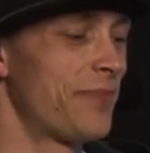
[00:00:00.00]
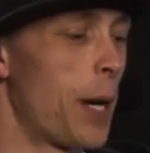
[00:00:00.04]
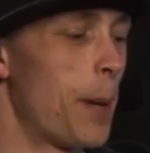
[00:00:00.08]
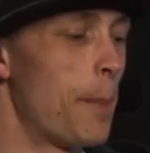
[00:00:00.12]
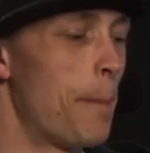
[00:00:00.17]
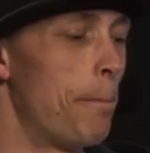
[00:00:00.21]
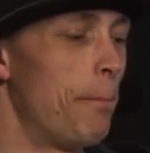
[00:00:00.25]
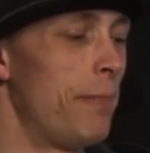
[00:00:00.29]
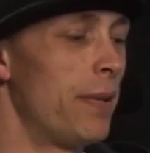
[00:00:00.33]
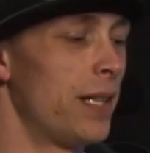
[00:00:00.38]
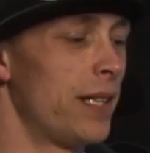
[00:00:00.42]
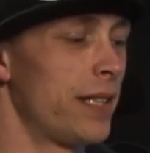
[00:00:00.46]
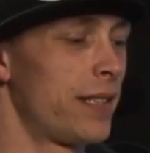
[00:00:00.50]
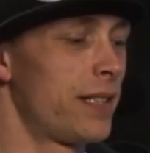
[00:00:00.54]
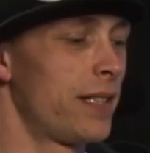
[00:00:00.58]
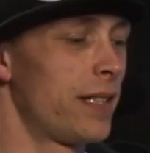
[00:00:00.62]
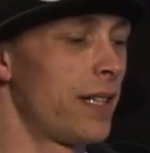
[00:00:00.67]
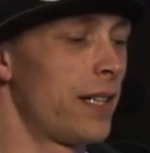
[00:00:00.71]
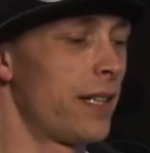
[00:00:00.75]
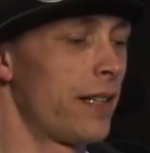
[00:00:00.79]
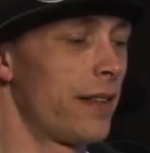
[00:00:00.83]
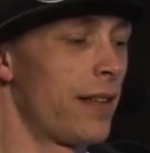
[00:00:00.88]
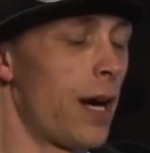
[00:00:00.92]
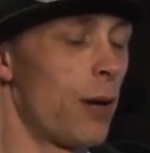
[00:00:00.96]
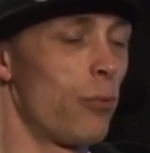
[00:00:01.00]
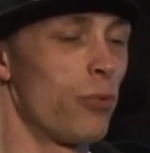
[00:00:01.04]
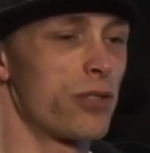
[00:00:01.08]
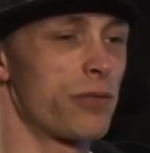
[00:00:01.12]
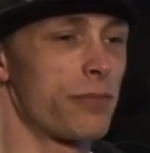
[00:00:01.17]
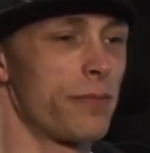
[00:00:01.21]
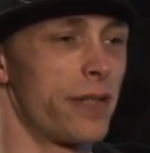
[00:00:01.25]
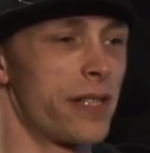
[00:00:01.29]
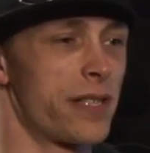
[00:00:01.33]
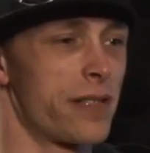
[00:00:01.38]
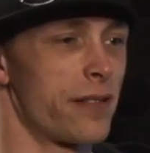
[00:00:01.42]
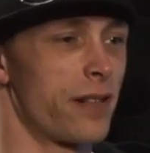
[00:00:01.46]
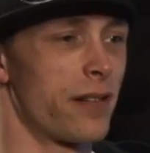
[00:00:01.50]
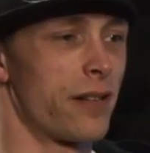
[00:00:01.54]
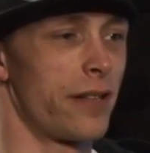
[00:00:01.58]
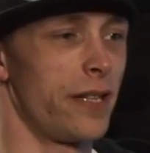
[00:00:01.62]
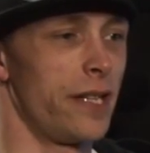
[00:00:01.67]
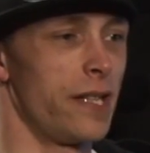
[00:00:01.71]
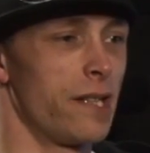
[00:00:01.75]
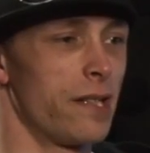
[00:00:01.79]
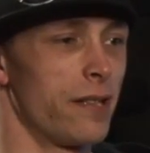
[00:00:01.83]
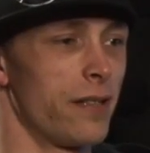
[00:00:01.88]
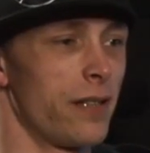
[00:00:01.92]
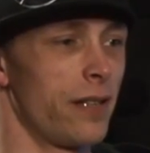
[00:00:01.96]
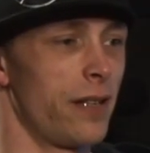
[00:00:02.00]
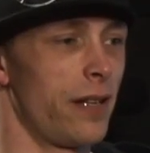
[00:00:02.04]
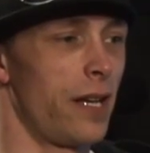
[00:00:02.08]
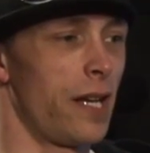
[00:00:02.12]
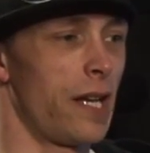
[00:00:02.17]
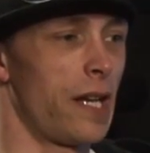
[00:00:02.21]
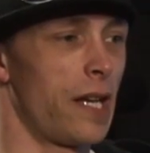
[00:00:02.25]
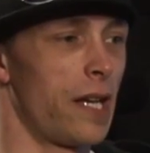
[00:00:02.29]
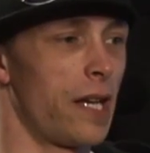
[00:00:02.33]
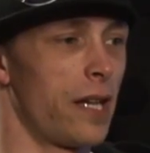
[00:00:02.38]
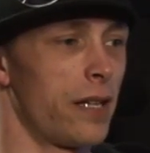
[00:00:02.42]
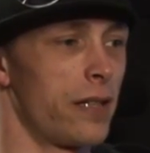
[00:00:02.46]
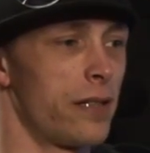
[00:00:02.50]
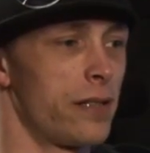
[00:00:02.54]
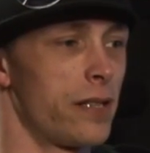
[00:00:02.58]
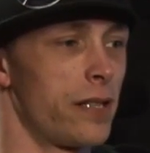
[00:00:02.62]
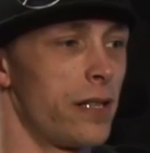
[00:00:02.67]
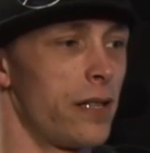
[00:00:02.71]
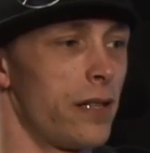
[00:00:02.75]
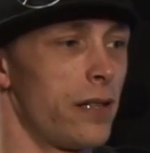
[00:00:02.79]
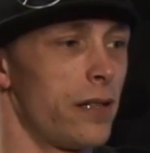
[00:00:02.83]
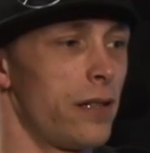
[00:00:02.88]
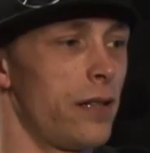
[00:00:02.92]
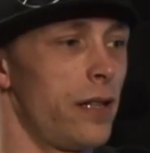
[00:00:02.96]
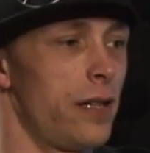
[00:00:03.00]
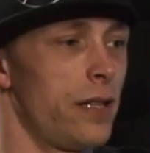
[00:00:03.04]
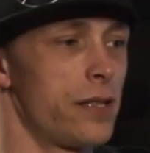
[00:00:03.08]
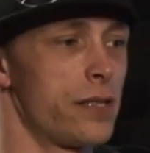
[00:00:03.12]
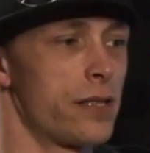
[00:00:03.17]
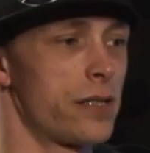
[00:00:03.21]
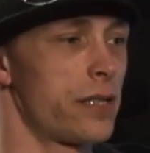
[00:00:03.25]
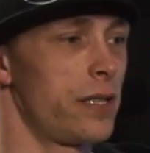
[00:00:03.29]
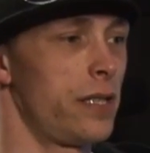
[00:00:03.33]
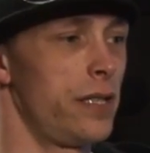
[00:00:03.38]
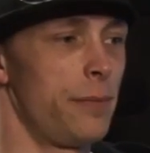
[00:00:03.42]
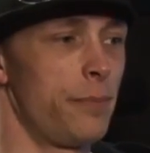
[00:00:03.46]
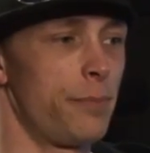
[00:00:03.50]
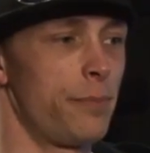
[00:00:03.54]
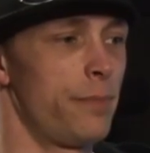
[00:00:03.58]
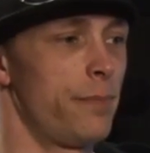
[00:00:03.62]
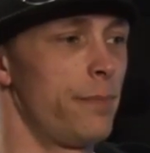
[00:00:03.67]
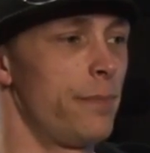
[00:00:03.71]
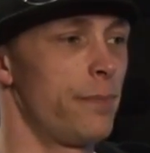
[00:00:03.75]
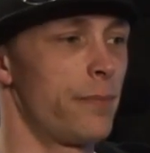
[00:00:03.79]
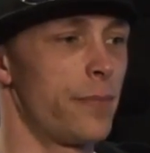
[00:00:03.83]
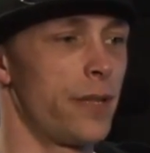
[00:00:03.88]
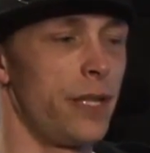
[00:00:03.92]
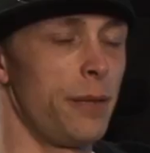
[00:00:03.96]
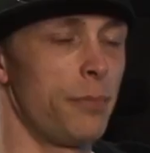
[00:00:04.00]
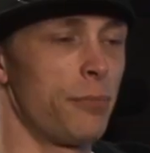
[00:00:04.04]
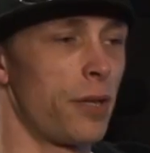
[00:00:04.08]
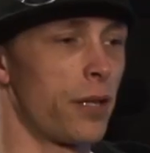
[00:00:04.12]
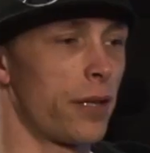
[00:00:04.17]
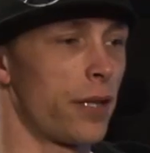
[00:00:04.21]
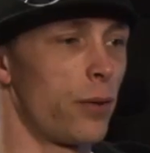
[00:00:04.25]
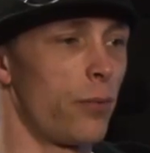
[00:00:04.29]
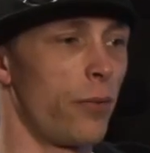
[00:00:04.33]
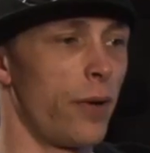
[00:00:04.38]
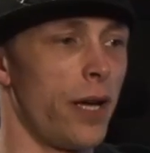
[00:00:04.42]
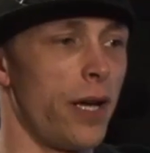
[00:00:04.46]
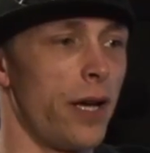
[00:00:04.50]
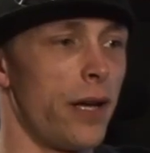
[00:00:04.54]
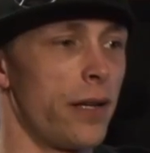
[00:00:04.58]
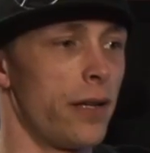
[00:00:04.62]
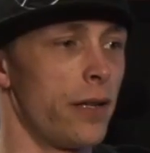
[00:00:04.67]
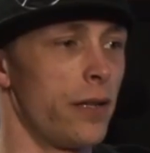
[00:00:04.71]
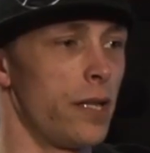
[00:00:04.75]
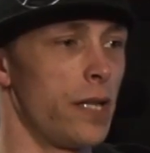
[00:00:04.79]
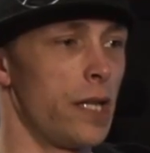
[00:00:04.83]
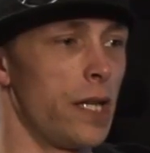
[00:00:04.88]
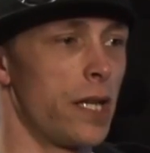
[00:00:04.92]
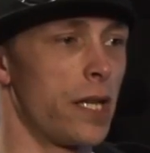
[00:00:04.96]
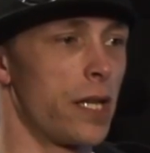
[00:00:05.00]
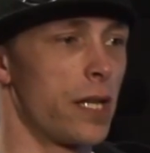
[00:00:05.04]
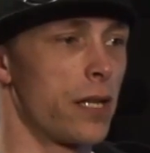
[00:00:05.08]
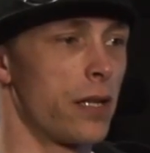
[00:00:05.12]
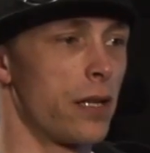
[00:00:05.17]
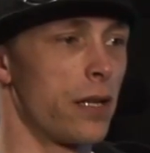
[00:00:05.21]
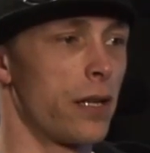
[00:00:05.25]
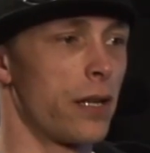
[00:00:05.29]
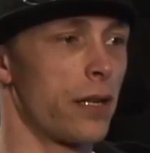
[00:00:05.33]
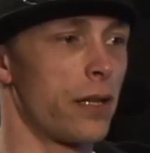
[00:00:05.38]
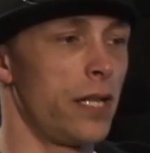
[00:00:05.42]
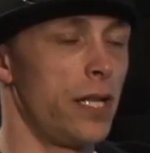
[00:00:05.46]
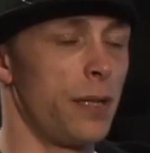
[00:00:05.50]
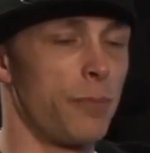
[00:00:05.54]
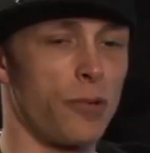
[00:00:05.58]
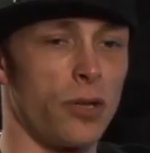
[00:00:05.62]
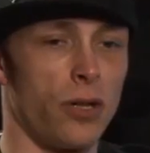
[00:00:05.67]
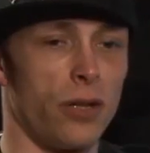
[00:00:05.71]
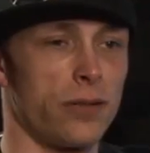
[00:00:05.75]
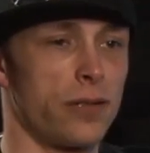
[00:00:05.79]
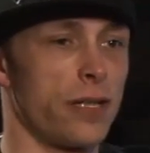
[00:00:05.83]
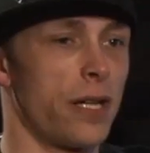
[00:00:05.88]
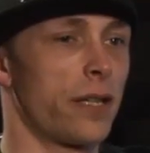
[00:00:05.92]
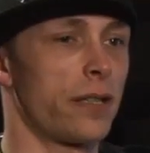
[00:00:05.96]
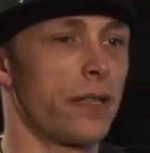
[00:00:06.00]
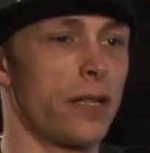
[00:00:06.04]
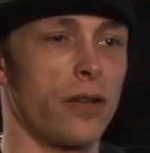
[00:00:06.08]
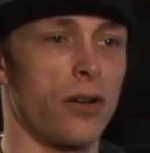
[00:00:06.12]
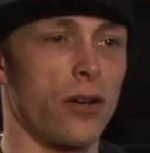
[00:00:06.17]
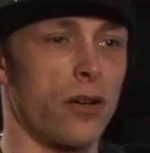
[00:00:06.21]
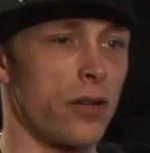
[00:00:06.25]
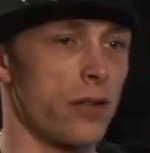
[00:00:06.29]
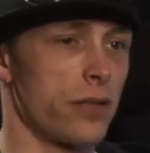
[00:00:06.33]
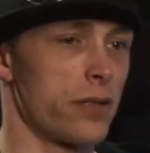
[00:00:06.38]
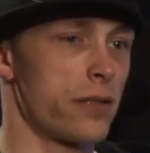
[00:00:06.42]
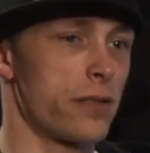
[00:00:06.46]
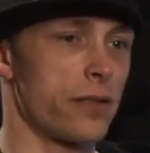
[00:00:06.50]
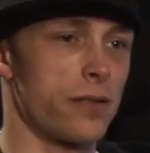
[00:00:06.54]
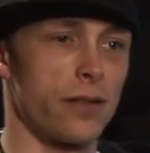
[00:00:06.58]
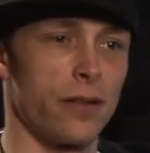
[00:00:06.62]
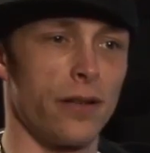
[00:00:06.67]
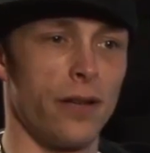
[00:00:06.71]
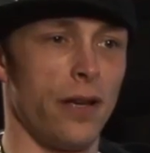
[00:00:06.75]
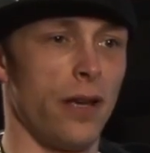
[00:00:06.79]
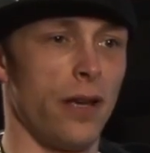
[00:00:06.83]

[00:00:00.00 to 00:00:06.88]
But that was my start here, and I just keep plugging away at it, and keep contacting artists